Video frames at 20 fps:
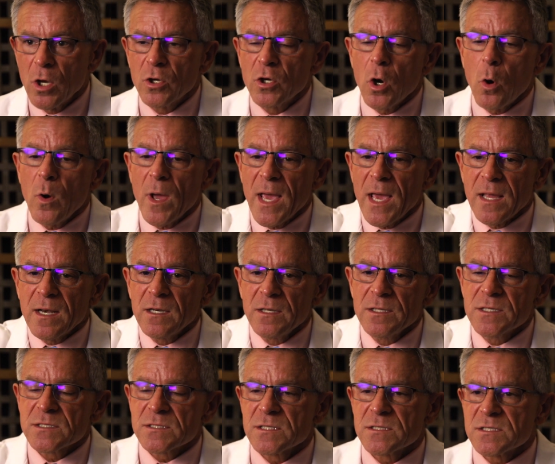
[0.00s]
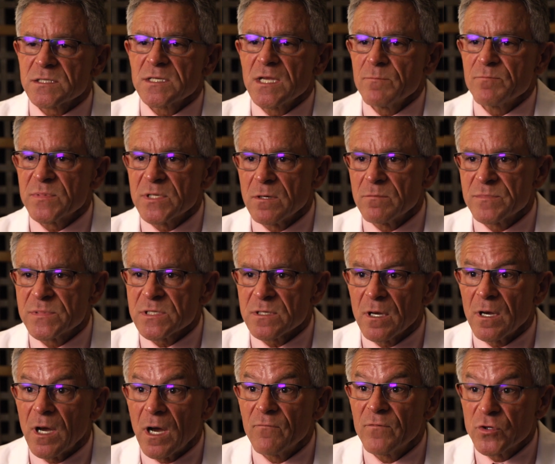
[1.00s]
go ahead and list the
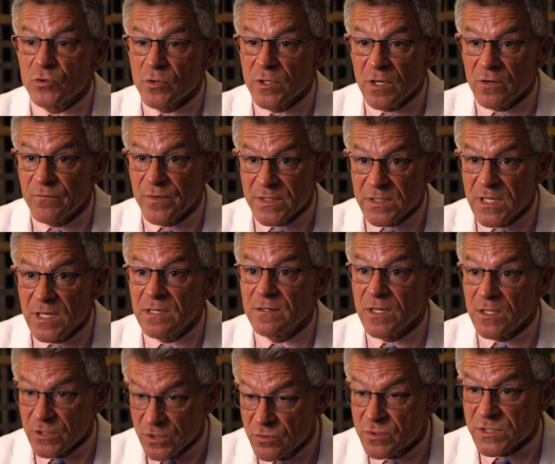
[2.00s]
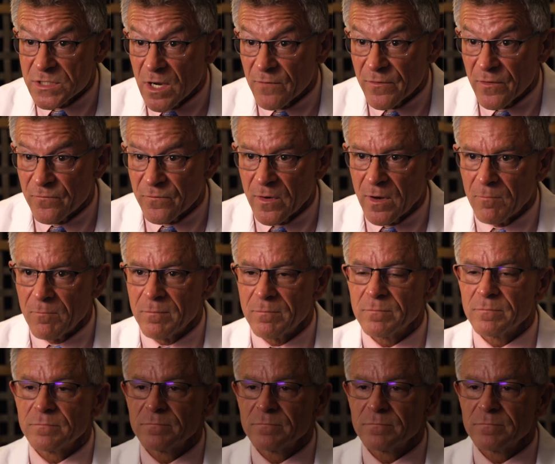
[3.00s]
symptoms of adrenal fatigue that you suffer from.